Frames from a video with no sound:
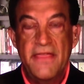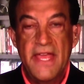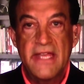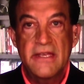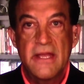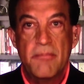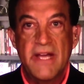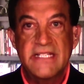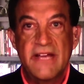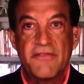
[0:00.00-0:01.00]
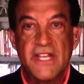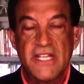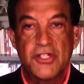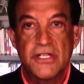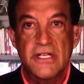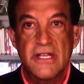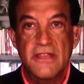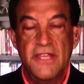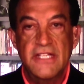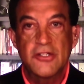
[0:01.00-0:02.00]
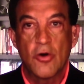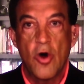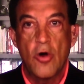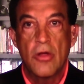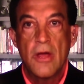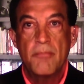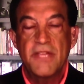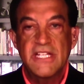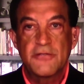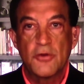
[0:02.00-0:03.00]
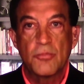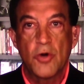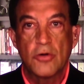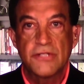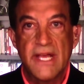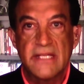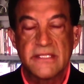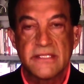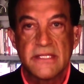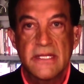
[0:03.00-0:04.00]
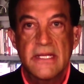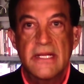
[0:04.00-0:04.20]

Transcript: and then, by definition, these are all peaceful protests.